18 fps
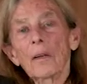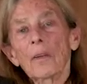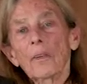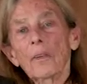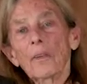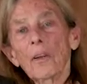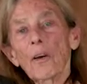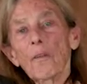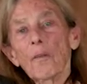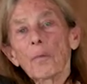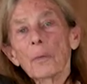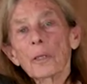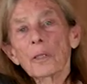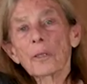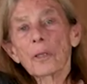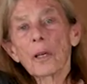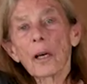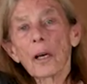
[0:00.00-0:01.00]

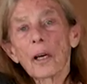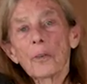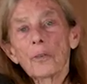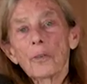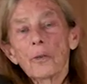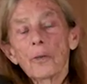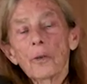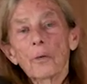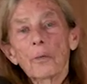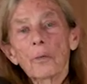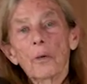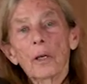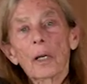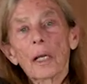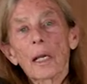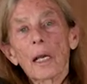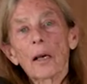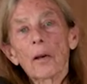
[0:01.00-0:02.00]
self-massage, you can
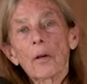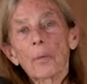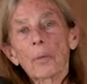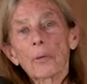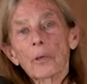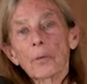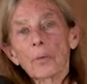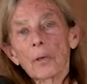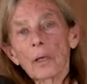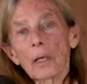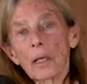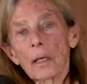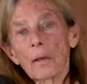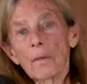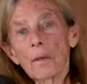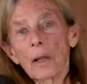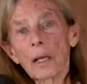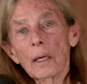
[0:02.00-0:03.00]
really help to
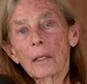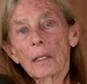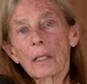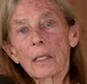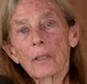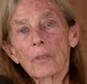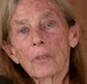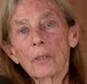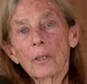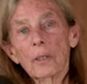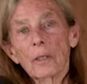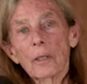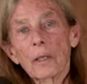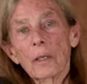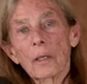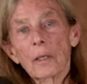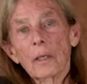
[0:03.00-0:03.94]
relieve that tension.